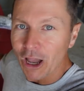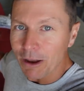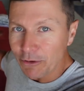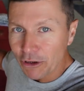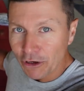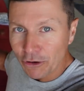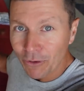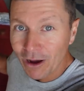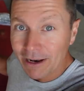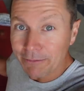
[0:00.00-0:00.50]
I'm
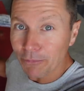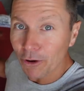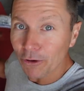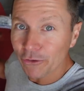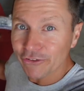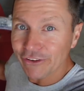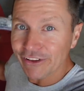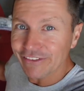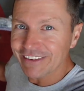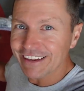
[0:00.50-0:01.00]
gonna
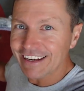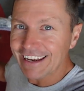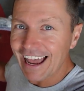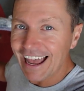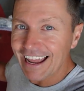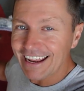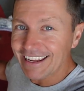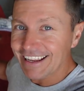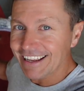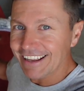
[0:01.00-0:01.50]
unbox it
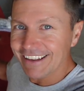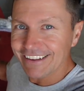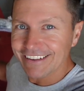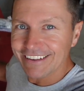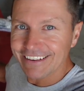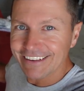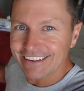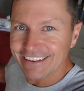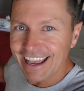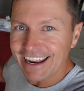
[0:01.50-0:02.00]
today,
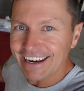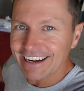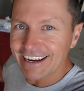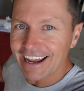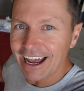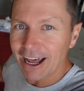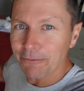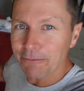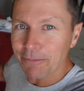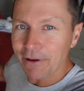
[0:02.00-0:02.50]
set it
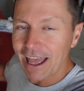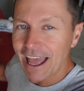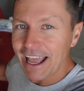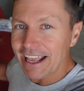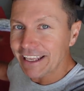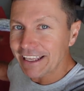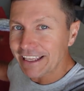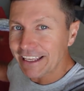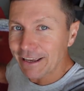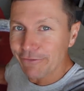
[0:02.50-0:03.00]
up
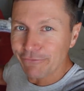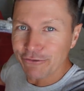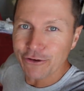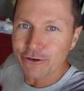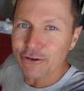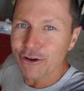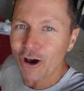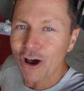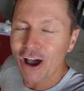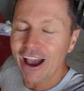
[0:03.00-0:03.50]
and give
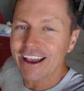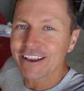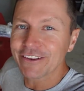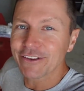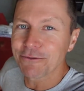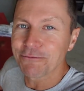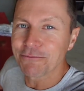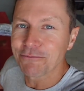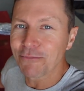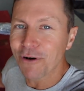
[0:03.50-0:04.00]
you
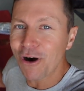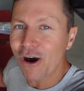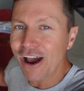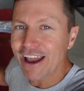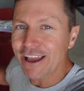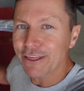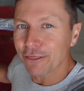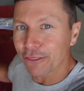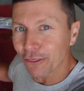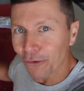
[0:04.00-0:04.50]
guys
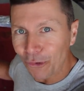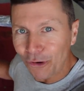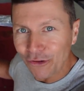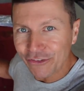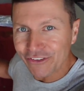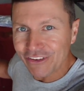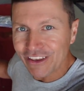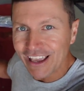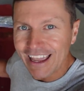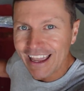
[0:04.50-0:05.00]
my thoughts.